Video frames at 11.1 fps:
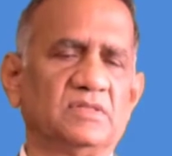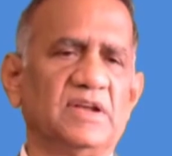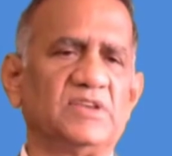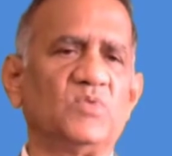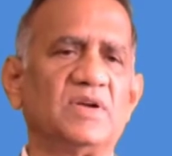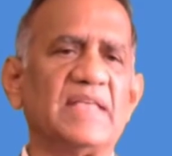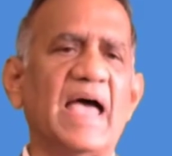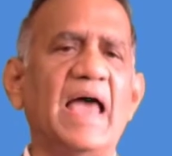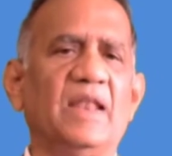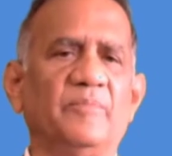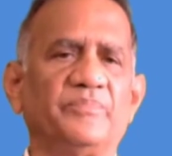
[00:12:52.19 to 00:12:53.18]
That's what
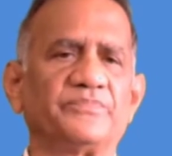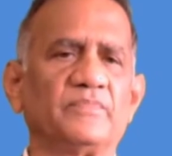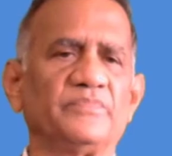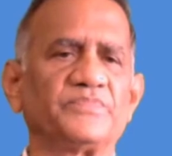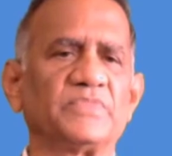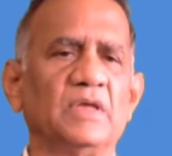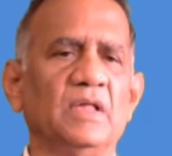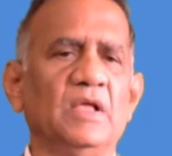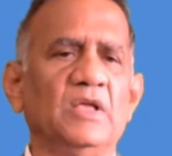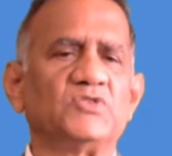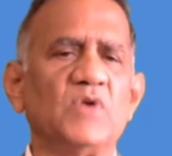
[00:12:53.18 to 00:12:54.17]
alum.
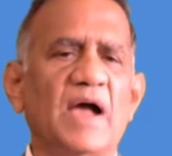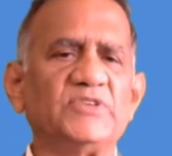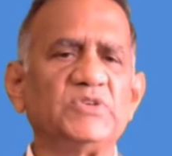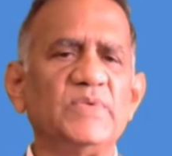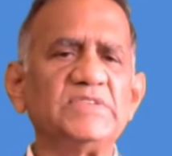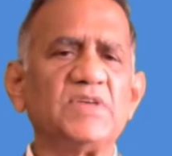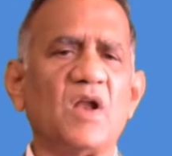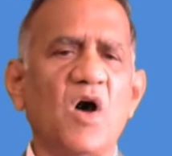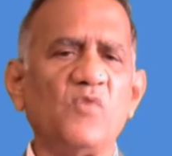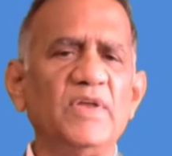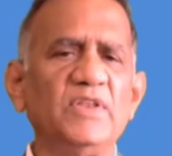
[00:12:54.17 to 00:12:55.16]
So adjuvants are
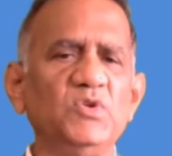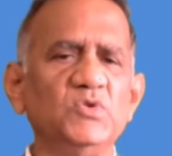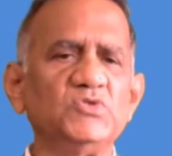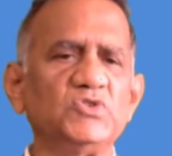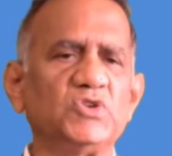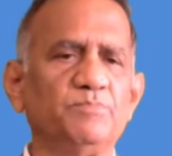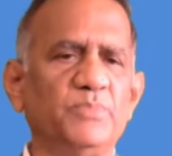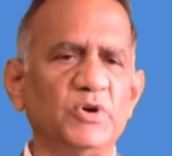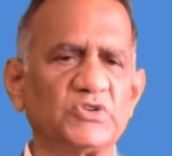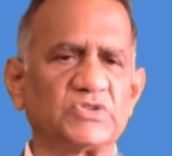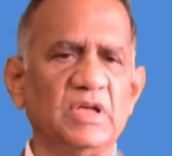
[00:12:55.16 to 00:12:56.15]
often used to
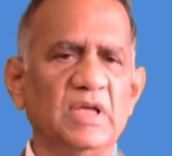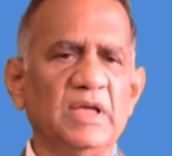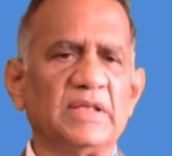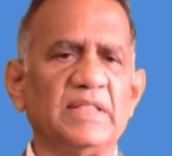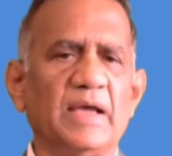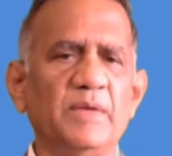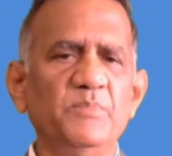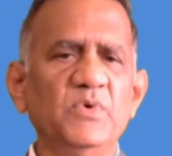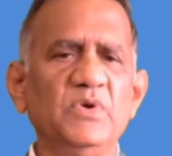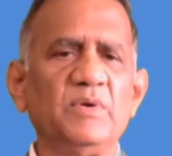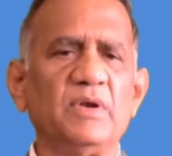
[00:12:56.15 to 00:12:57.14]
boost the
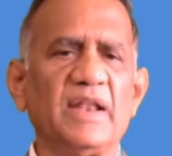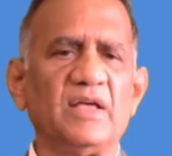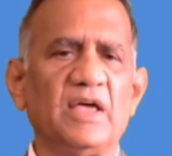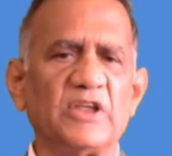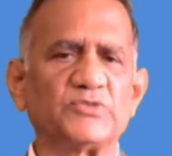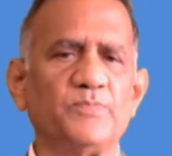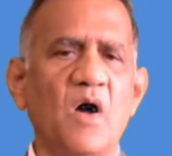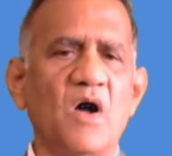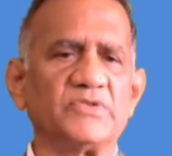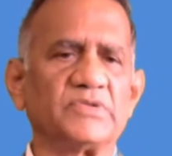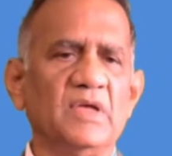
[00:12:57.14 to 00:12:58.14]
immune
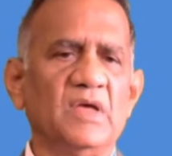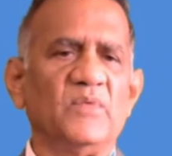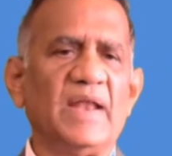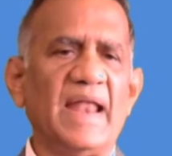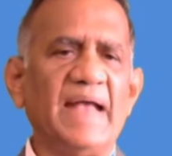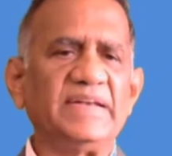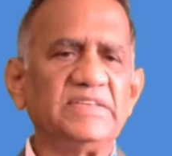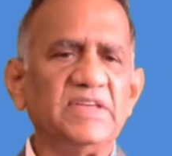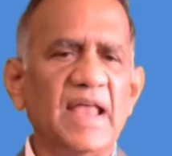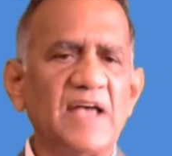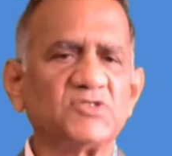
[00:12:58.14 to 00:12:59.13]
response when
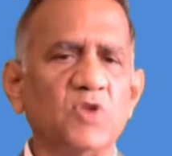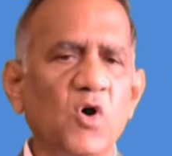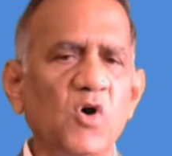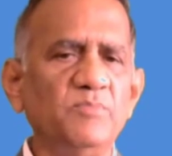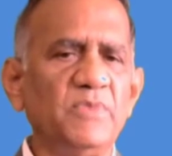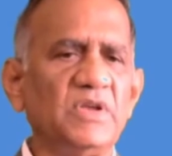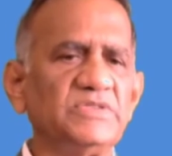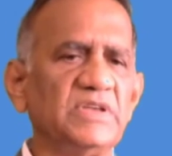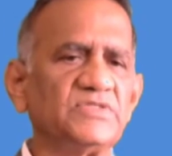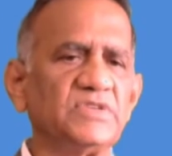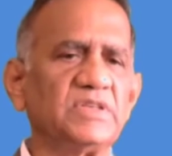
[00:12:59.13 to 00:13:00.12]
antigen has low
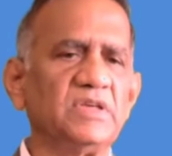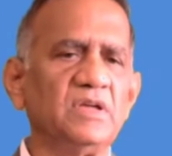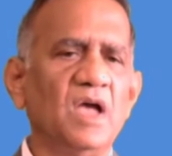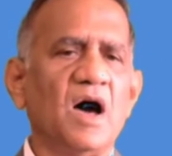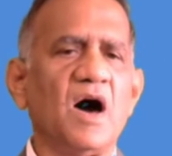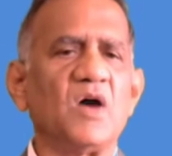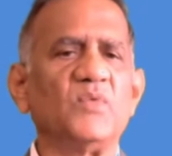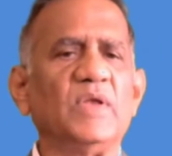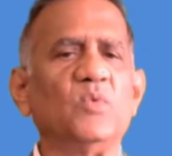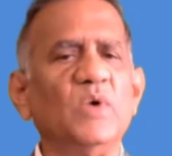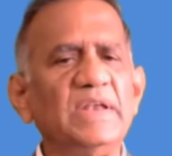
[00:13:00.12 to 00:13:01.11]
immunogenicity or
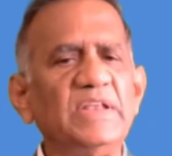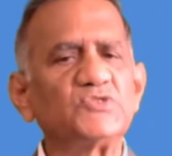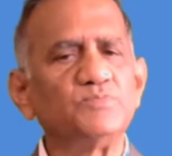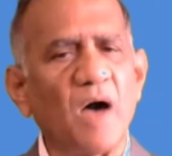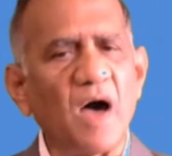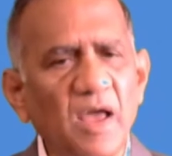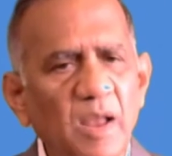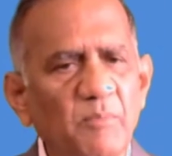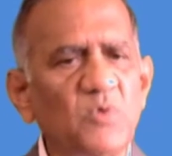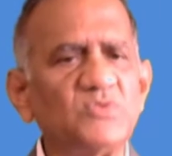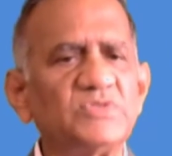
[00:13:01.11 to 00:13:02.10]
when only small
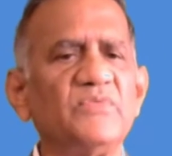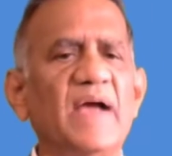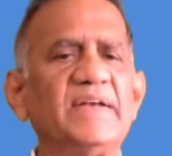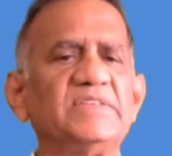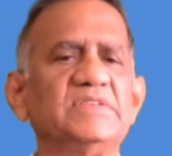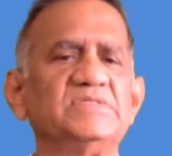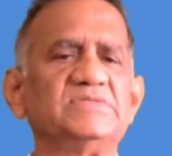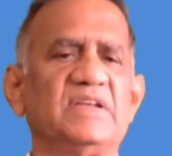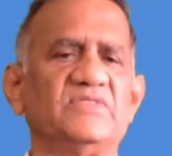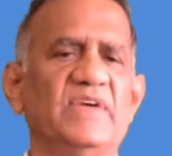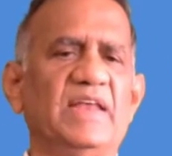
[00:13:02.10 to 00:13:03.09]
amounts of antigens
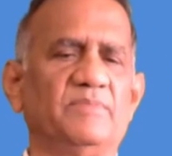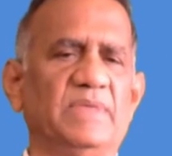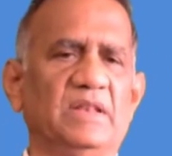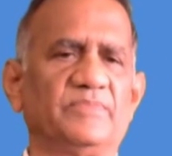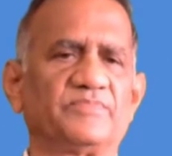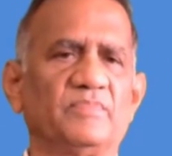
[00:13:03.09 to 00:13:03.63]
are available.